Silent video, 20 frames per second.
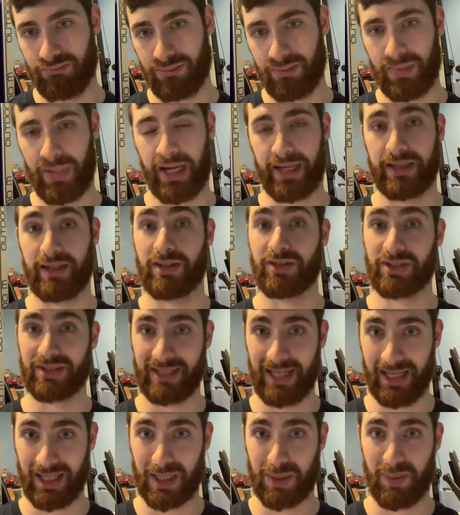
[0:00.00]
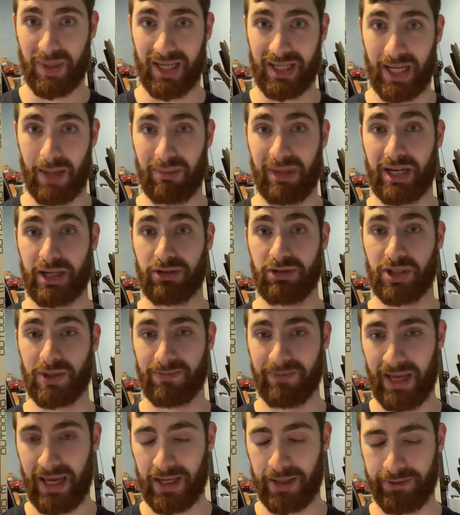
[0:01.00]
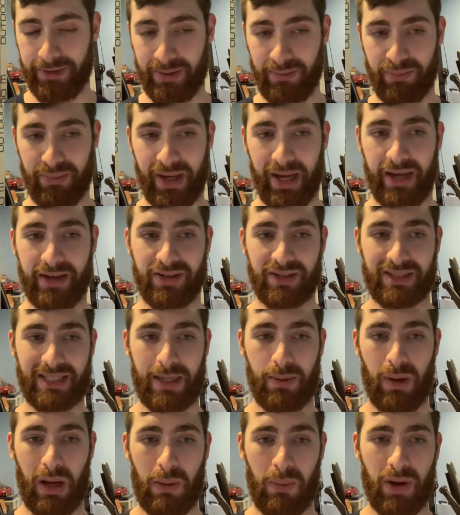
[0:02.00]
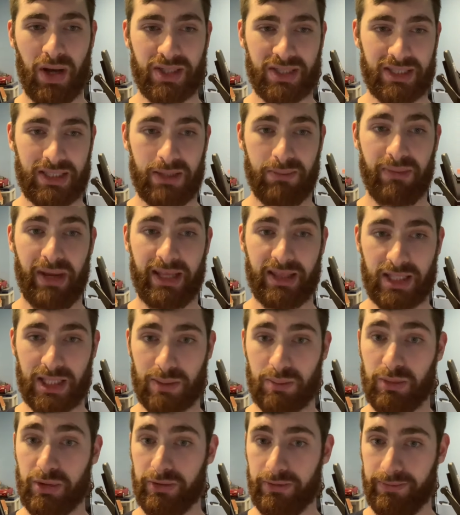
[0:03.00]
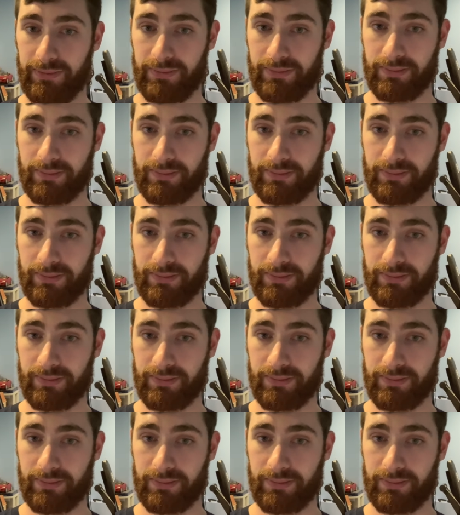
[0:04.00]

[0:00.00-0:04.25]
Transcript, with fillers: I can understand this pick. I'm not a huge fan of it, but I understand why Washington made this move.